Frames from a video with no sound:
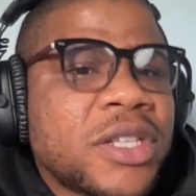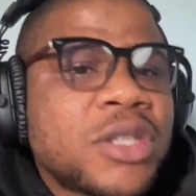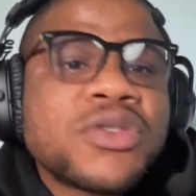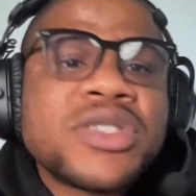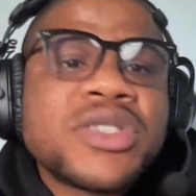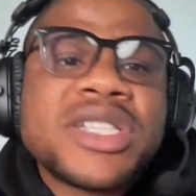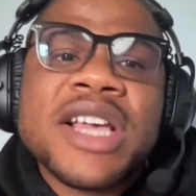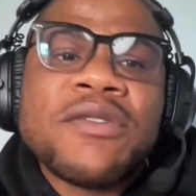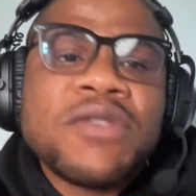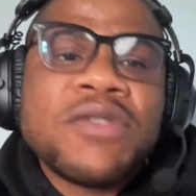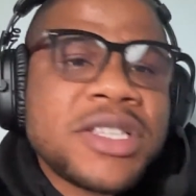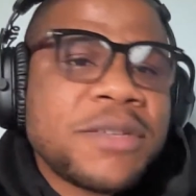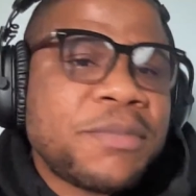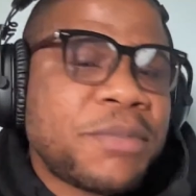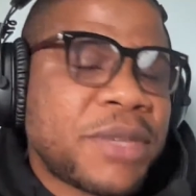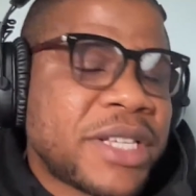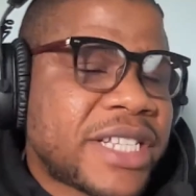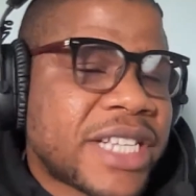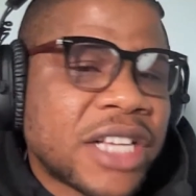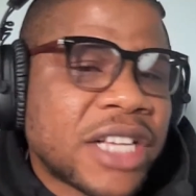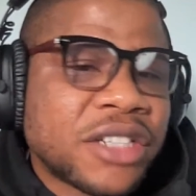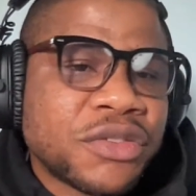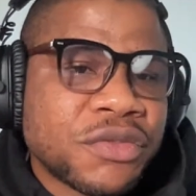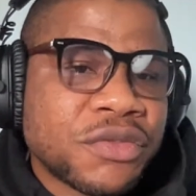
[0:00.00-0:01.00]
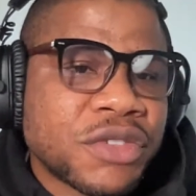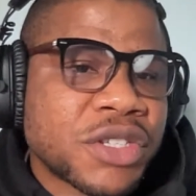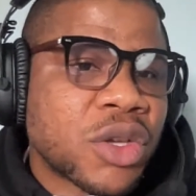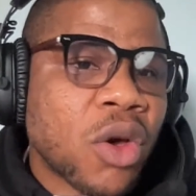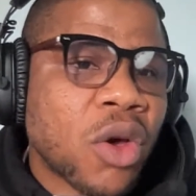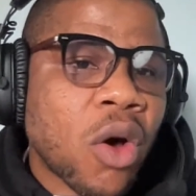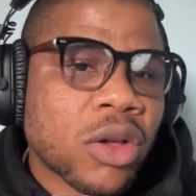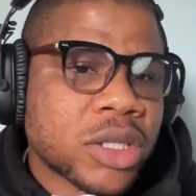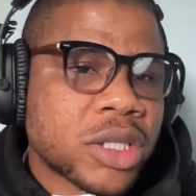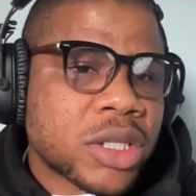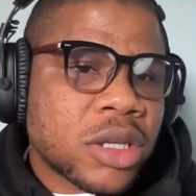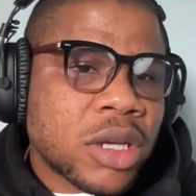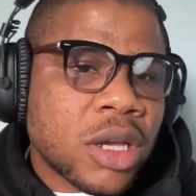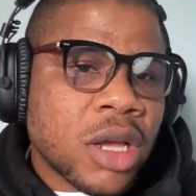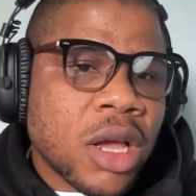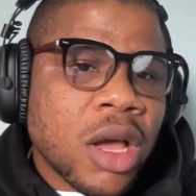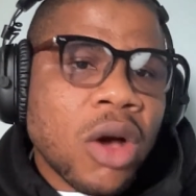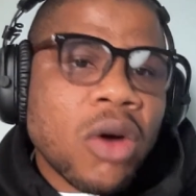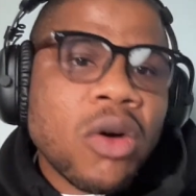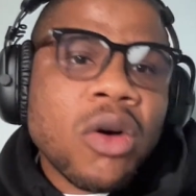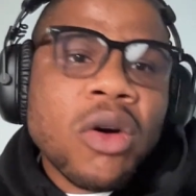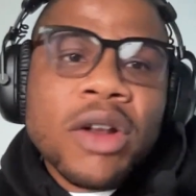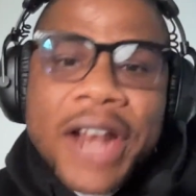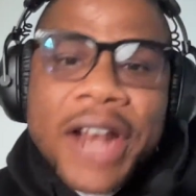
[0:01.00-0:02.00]
to 70% results,
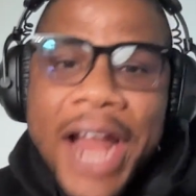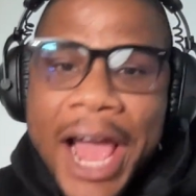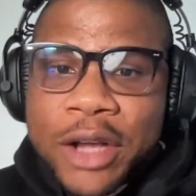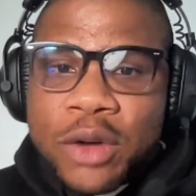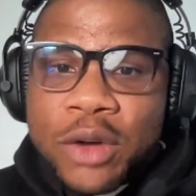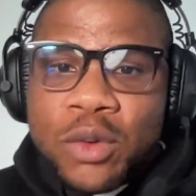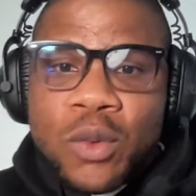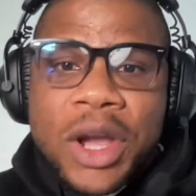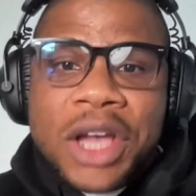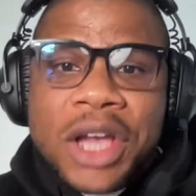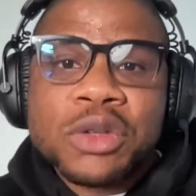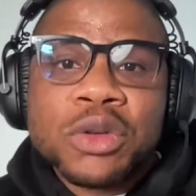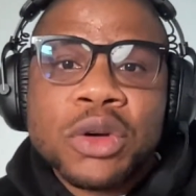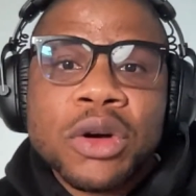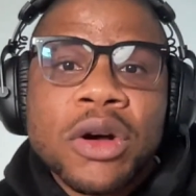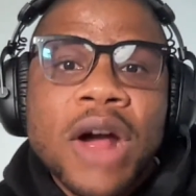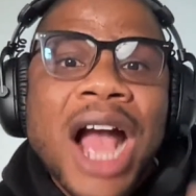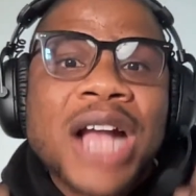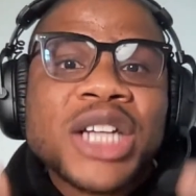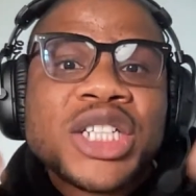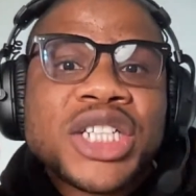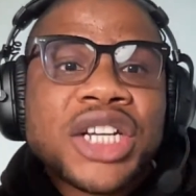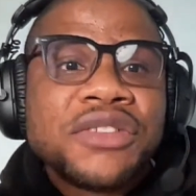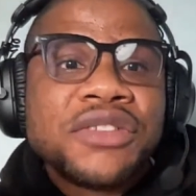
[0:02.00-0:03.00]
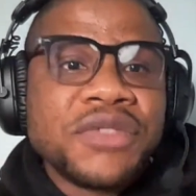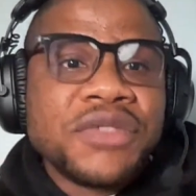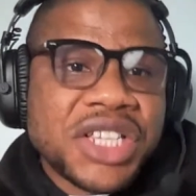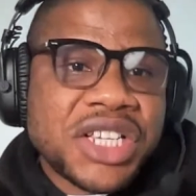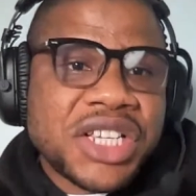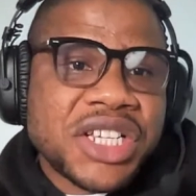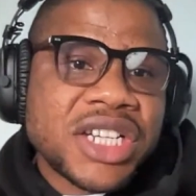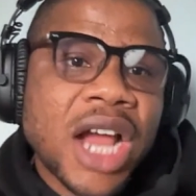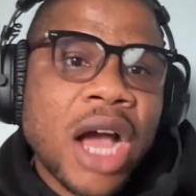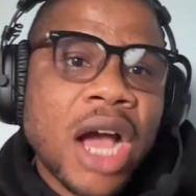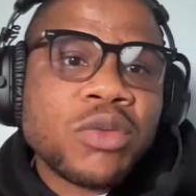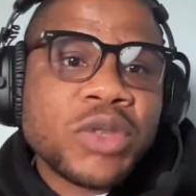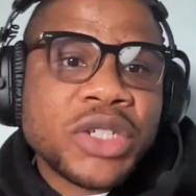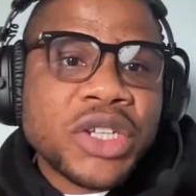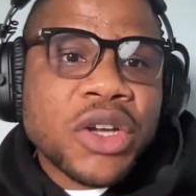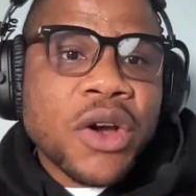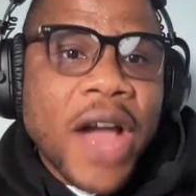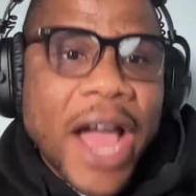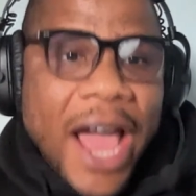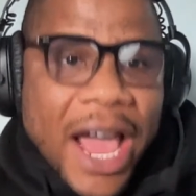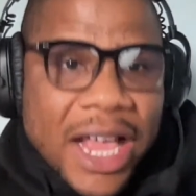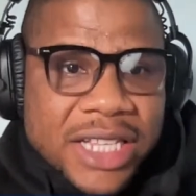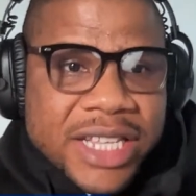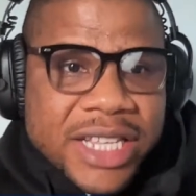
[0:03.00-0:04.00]
unlike where you're actually reaching out with your
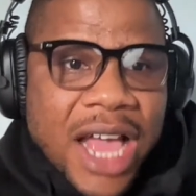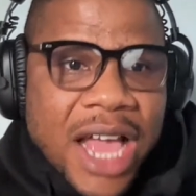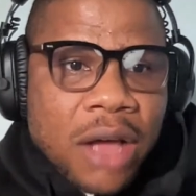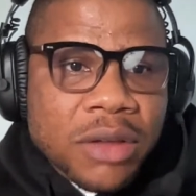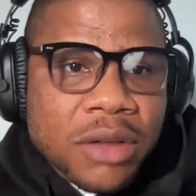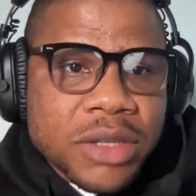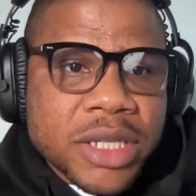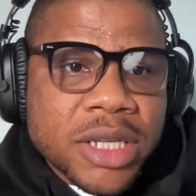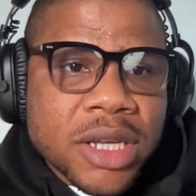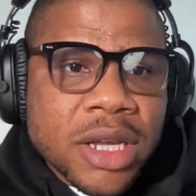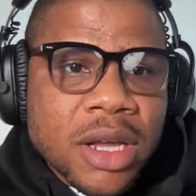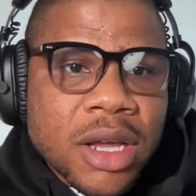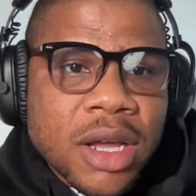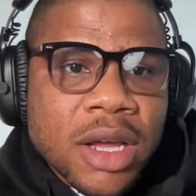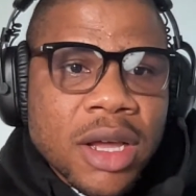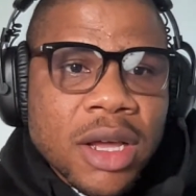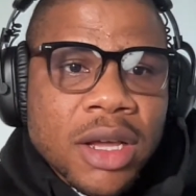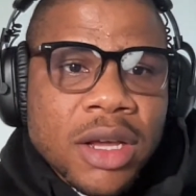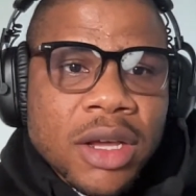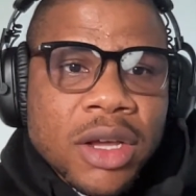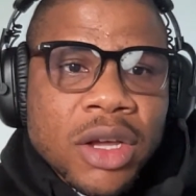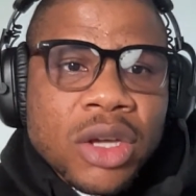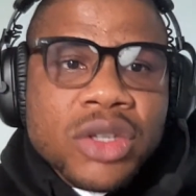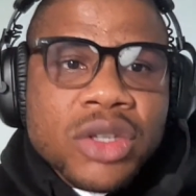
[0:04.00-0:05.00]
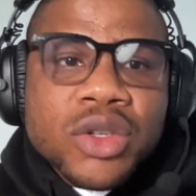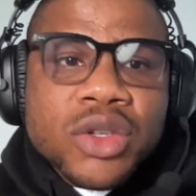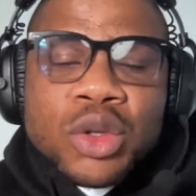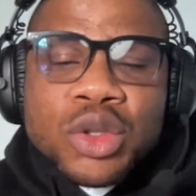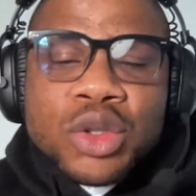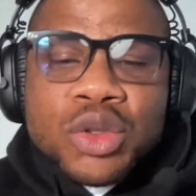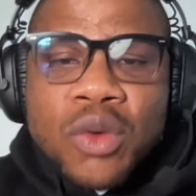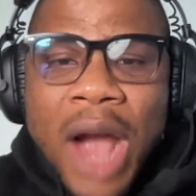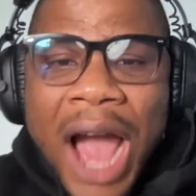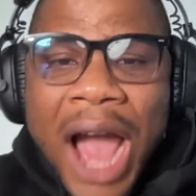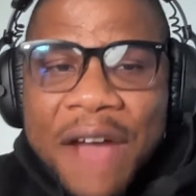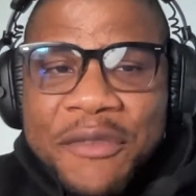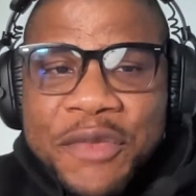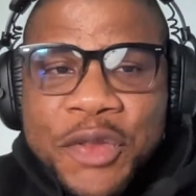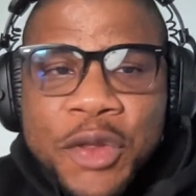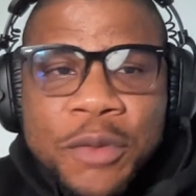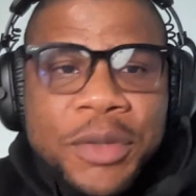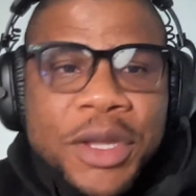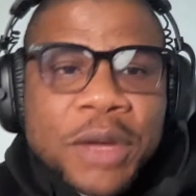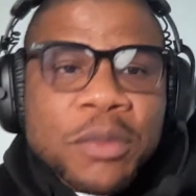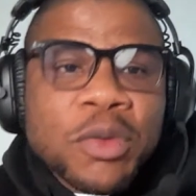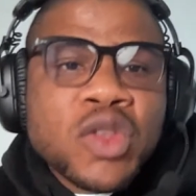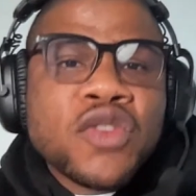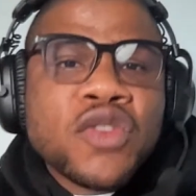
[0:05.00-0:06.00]
hands out. So you have to
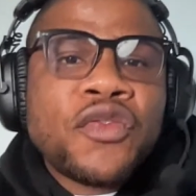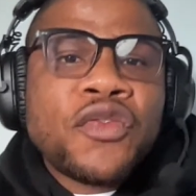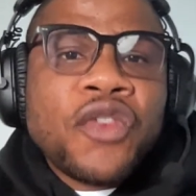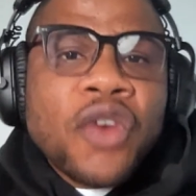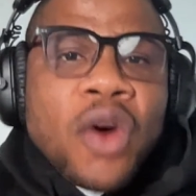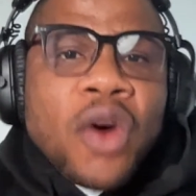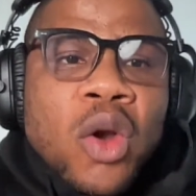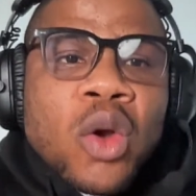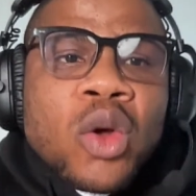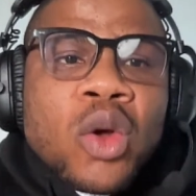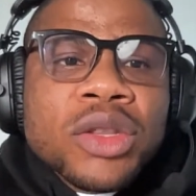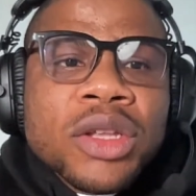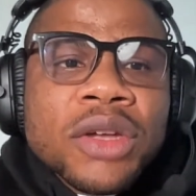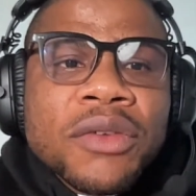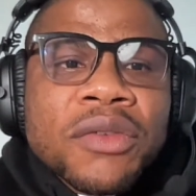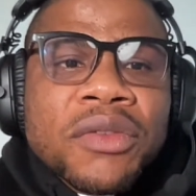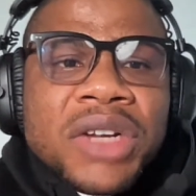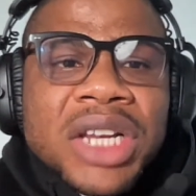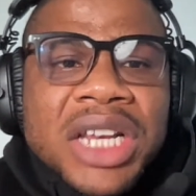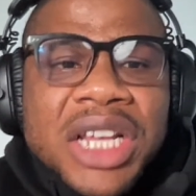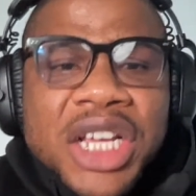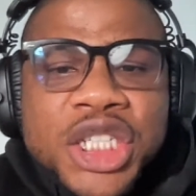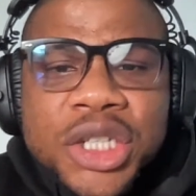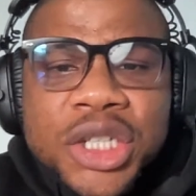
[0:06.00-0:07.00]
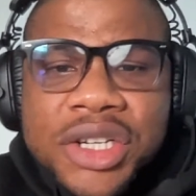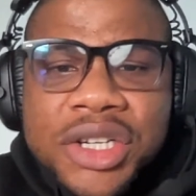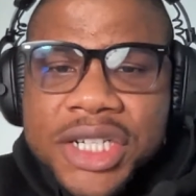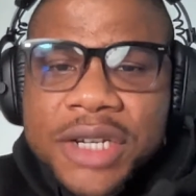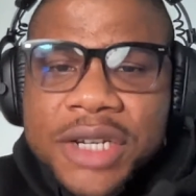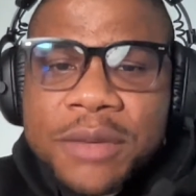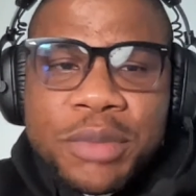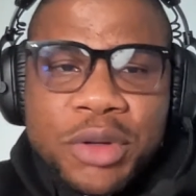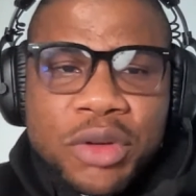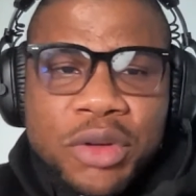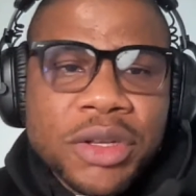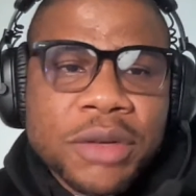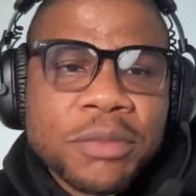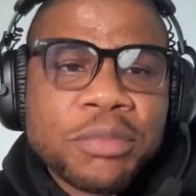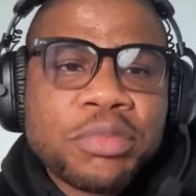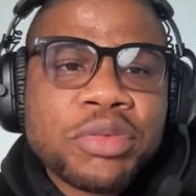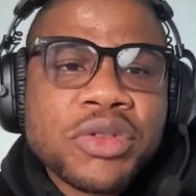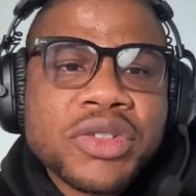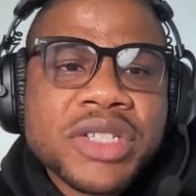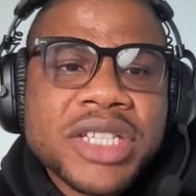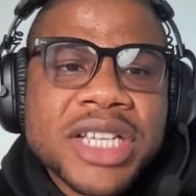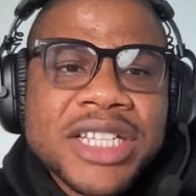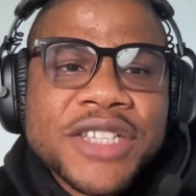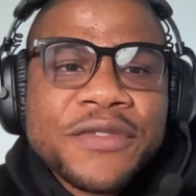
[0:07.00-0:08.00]
be able to follow the relationship building
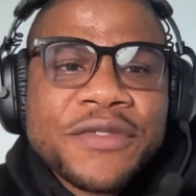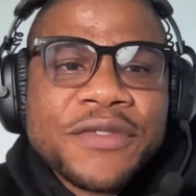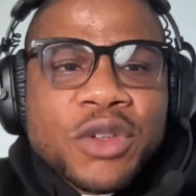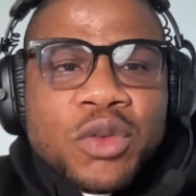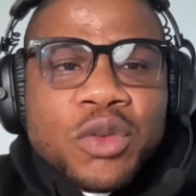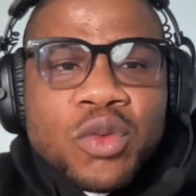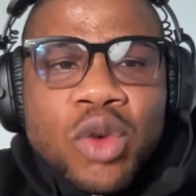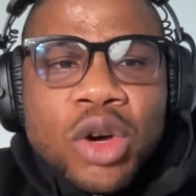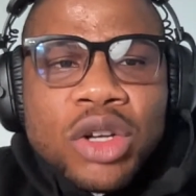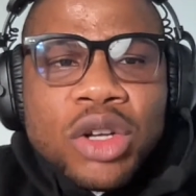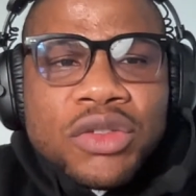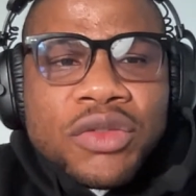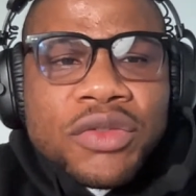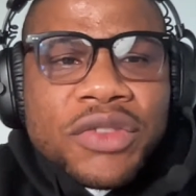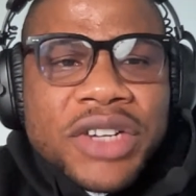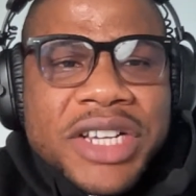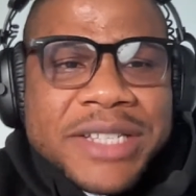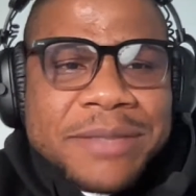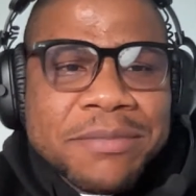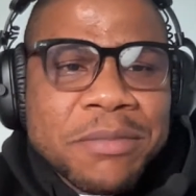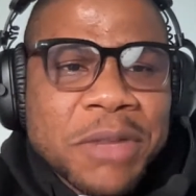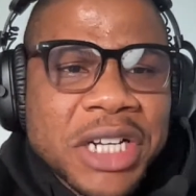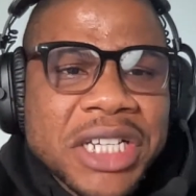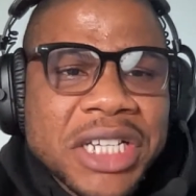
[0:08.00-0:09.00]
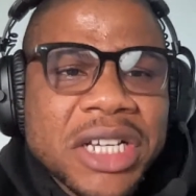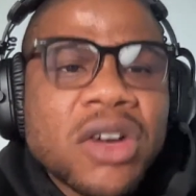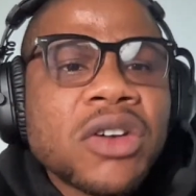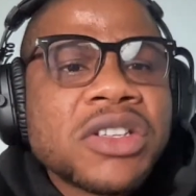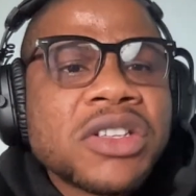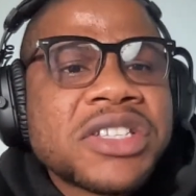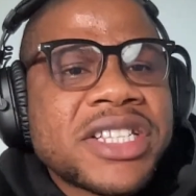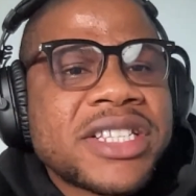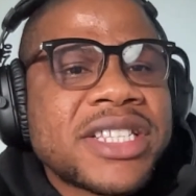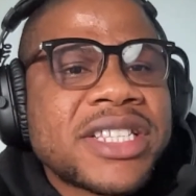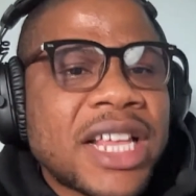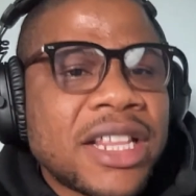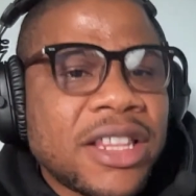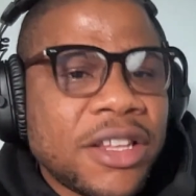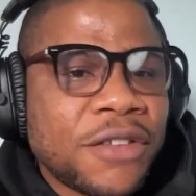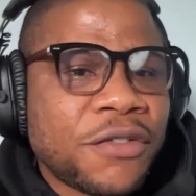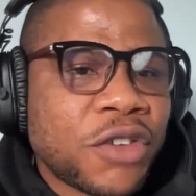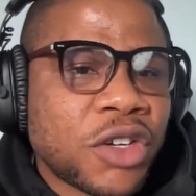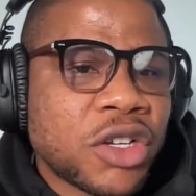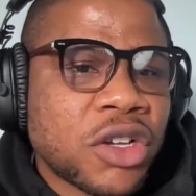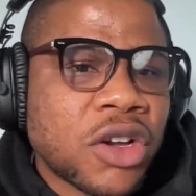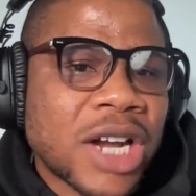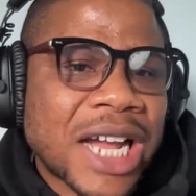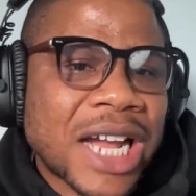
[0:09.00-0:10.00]
process if you want to raise money consistently
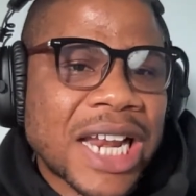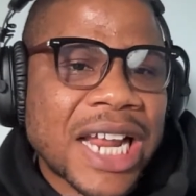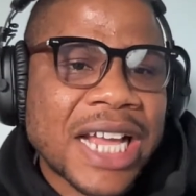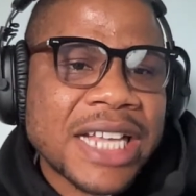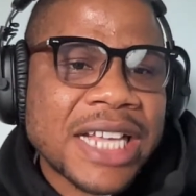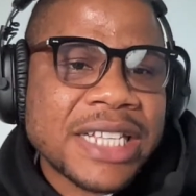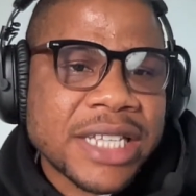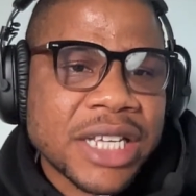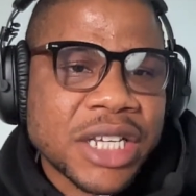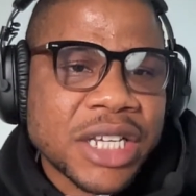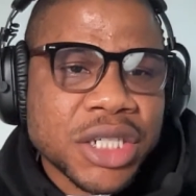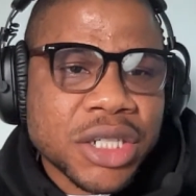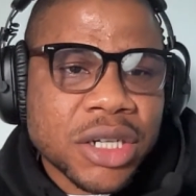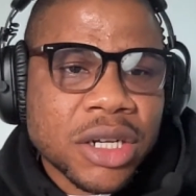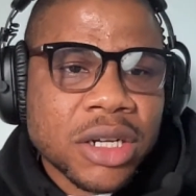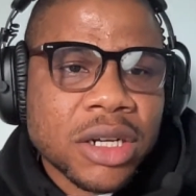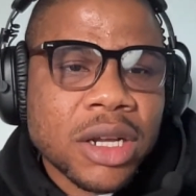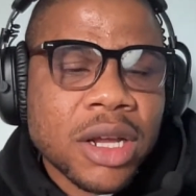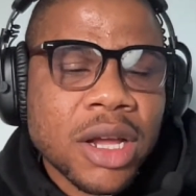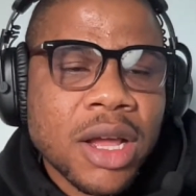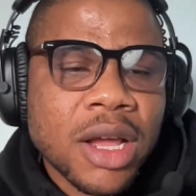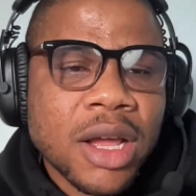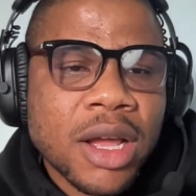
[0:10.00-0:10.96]
for your organization.